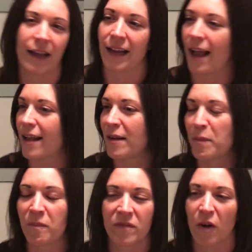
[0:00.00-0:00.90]
like had a
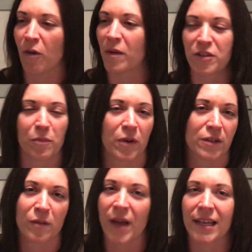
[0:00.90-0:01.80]
whole bunch of
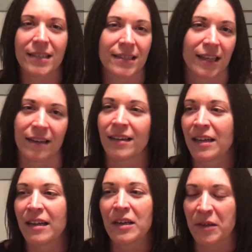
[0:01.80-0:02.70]
personal bests, and
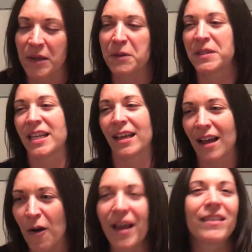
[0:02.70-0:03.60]
it was like,
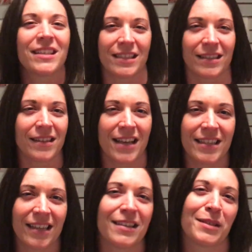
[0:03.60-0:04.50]
oh yeah, this is the
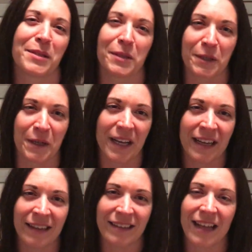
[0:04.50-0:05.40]
lesson, this is the
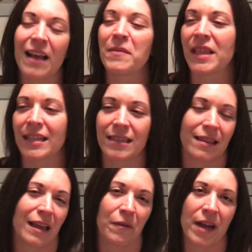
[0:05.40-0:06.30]
learning. I mean, that's the
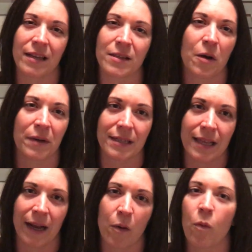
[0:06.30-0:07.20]
thing, right? It's always
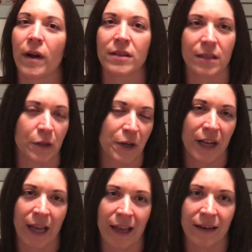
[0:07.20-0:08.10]
like, where's the
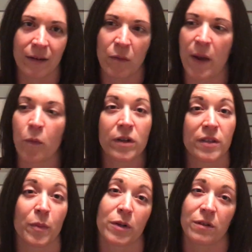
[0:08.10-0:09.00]
learning and where's
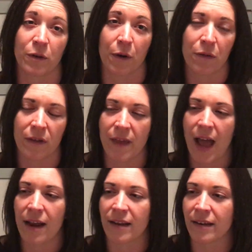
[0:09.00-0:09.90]
the personal growth in
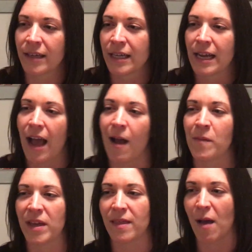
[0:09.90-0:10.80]
that? And
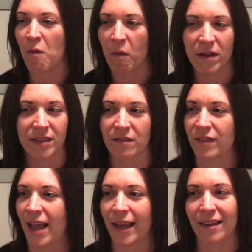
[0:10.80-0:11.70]
in that moment of
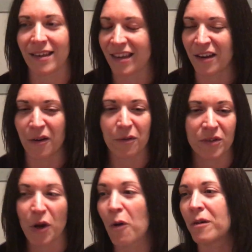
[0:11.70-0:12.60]
like,
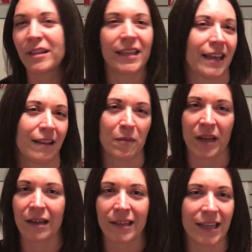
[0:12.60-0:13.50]
totally killing
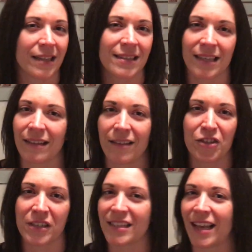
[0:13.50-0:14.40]
my cleans and
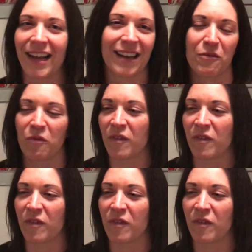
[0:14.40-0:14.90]
just like